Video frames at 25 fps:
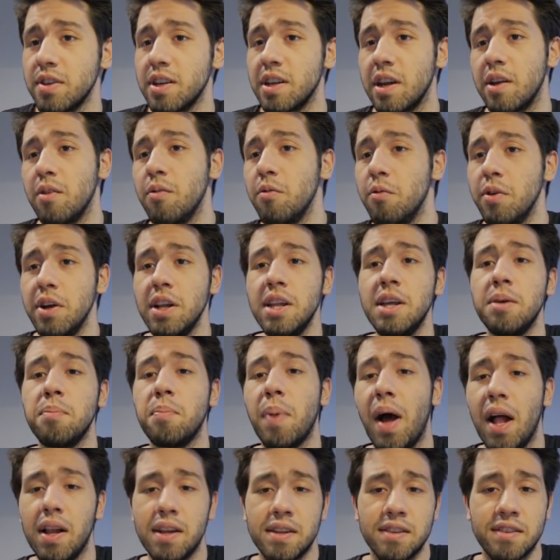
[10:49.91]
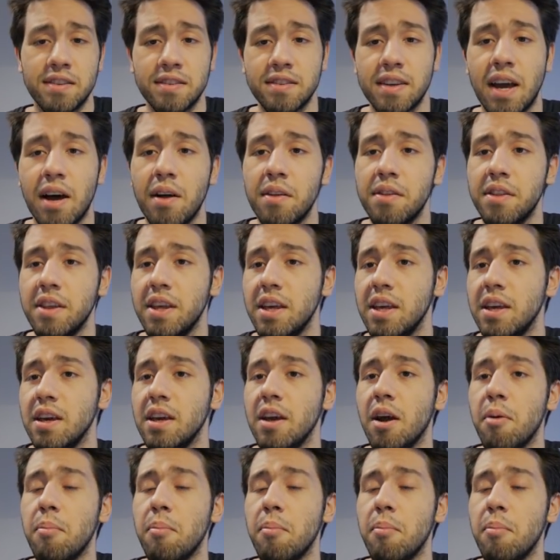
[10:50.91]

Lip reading: It really balances out the